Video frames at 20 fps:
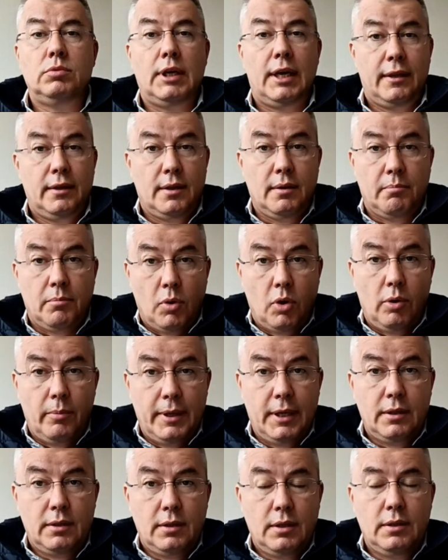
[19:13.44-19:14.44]
at the
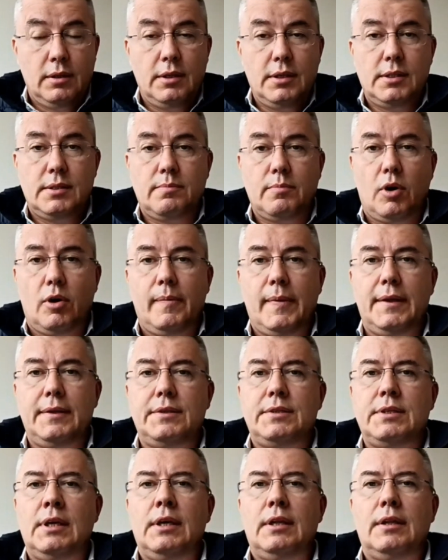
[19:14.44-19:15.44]
moment, in this
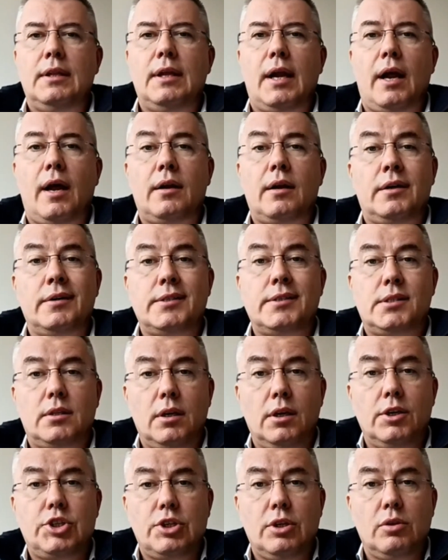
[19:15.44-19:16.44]
moment, there are
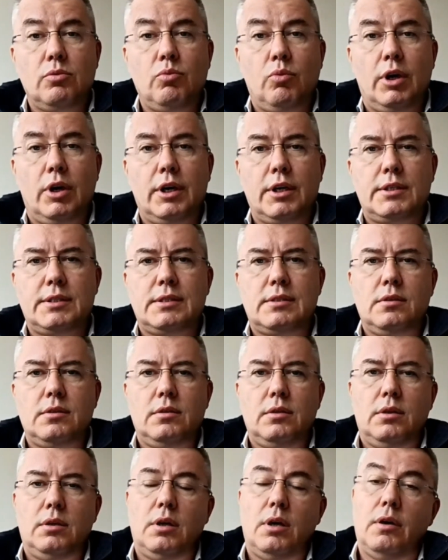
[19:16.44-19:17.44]
construction works
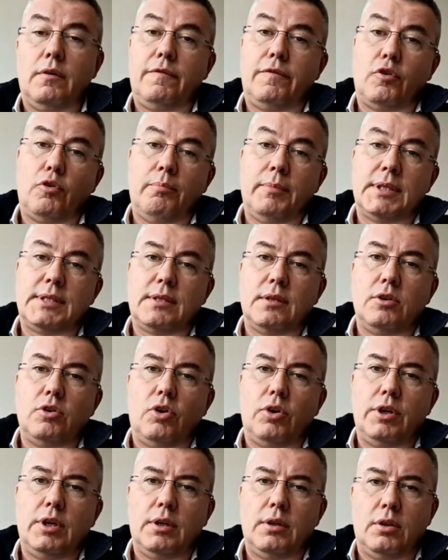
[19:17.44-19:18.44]
from
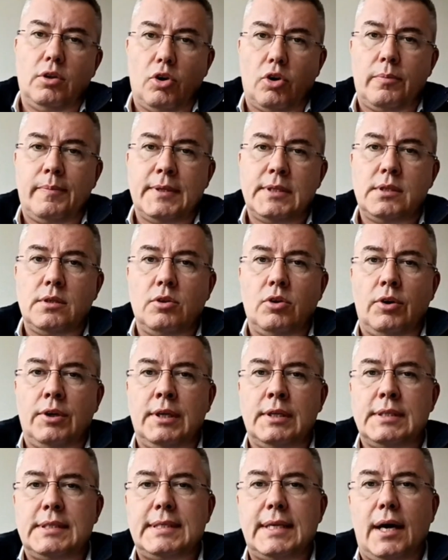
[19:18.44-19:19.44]
North
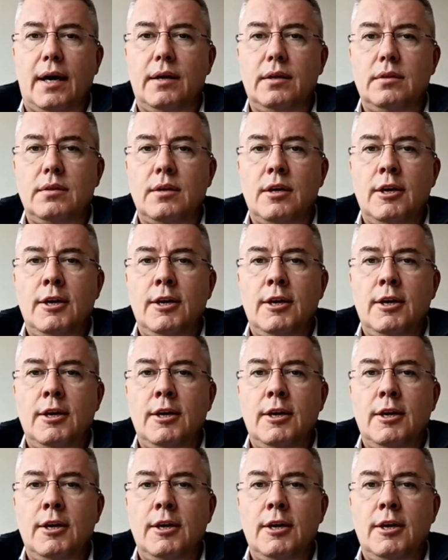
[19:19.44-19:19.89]
Macedonian side.